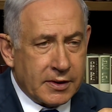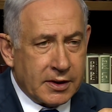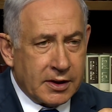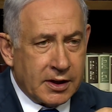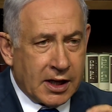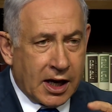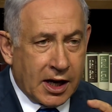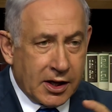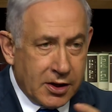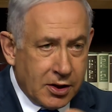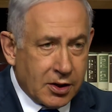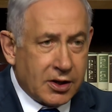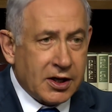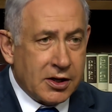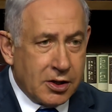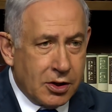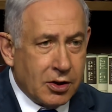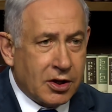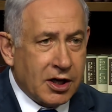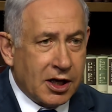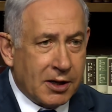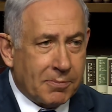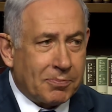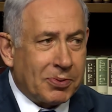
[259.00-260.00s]
You
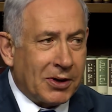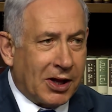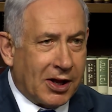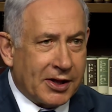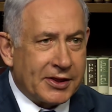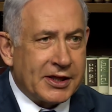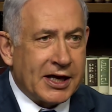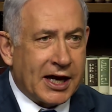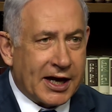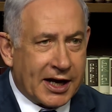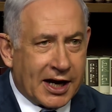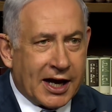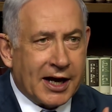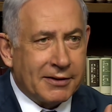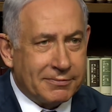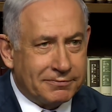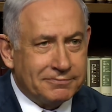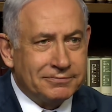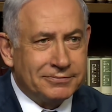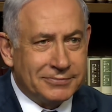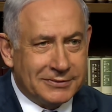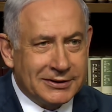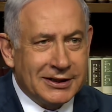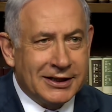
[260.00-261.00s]
can applaud that. I
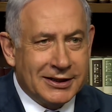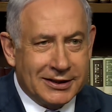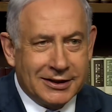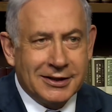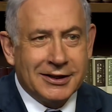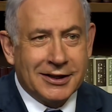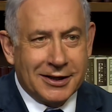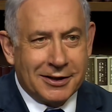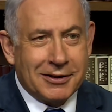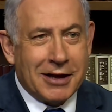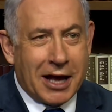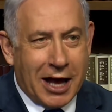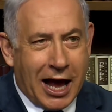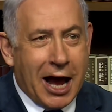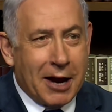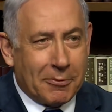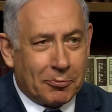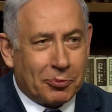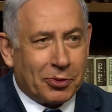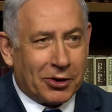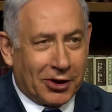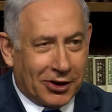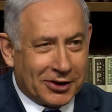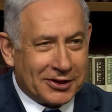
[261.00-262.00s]

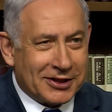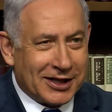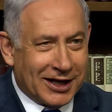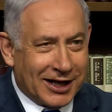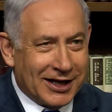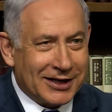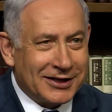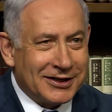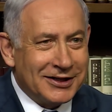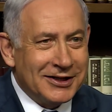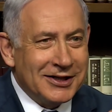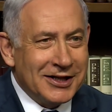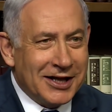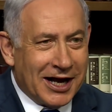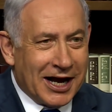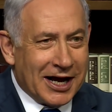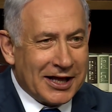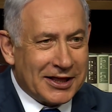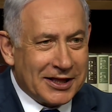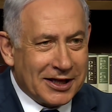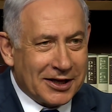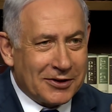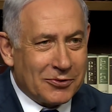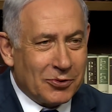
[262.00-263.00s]
applaud that. I
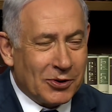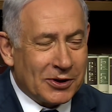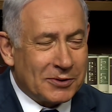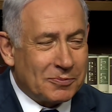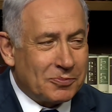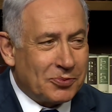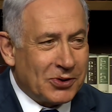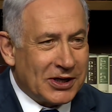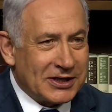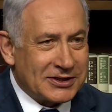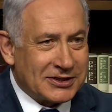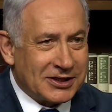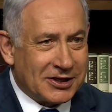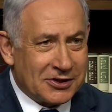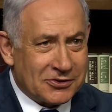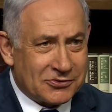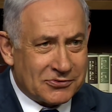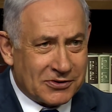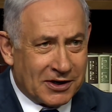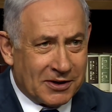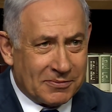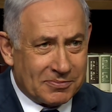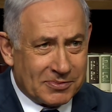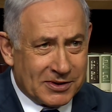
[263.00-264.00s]
think what President
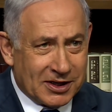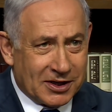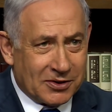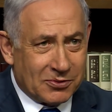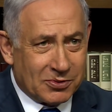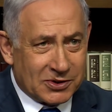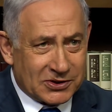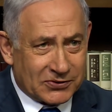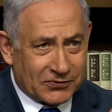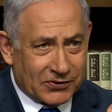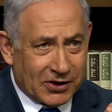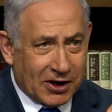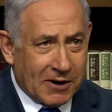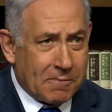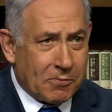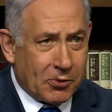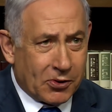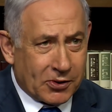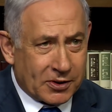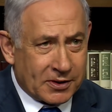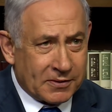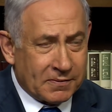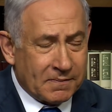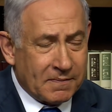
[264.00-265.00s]
Trump did was very
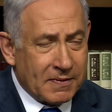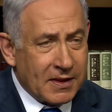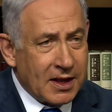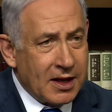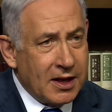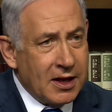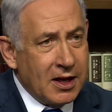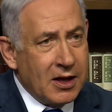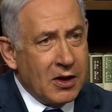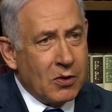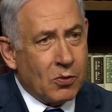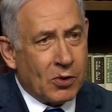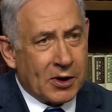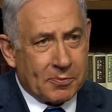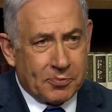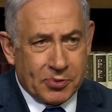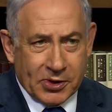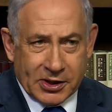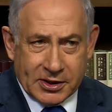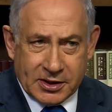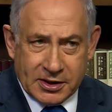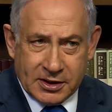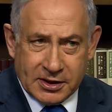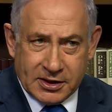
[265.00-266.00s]
important. What
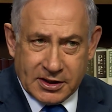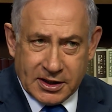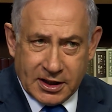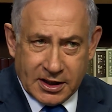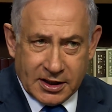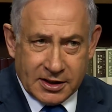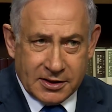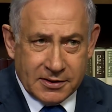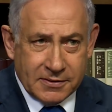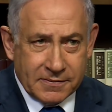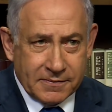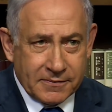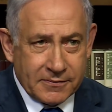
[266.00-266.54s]
Britain did,